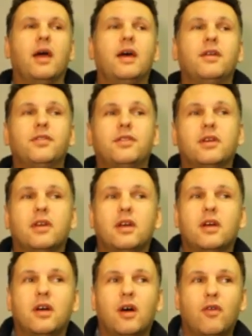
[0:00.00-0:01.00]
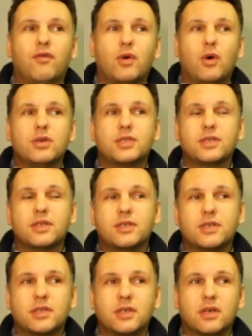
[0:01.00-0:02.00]
And of course,
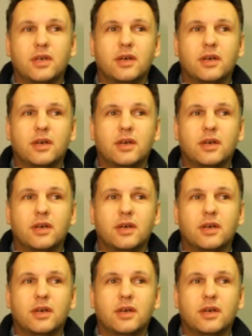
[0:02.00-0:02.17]
it's